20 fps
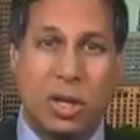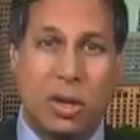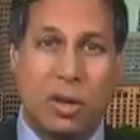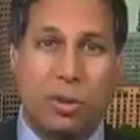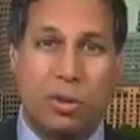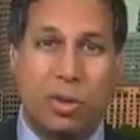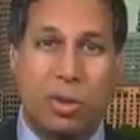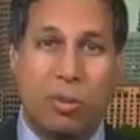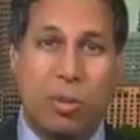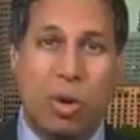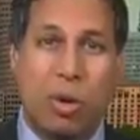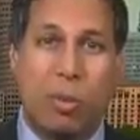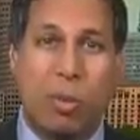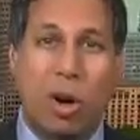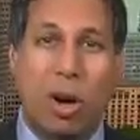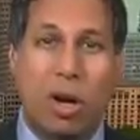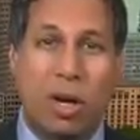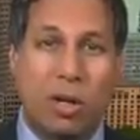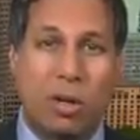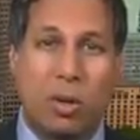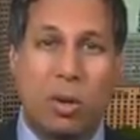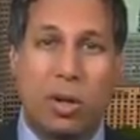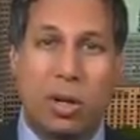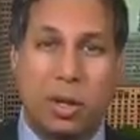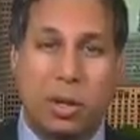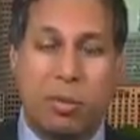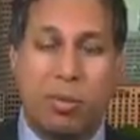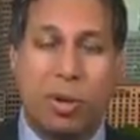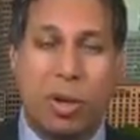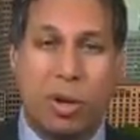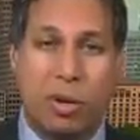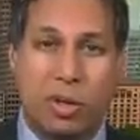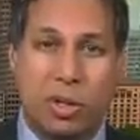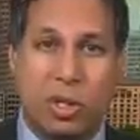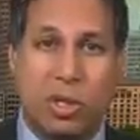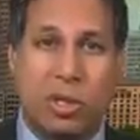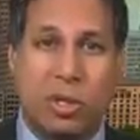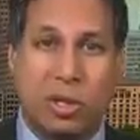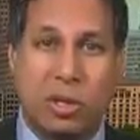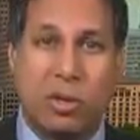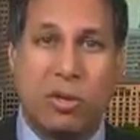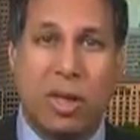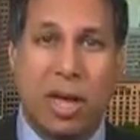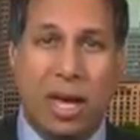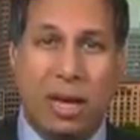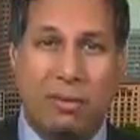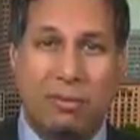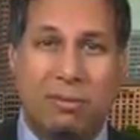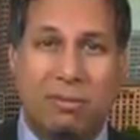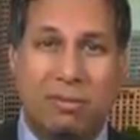through a more market-oriented approach. You can do that.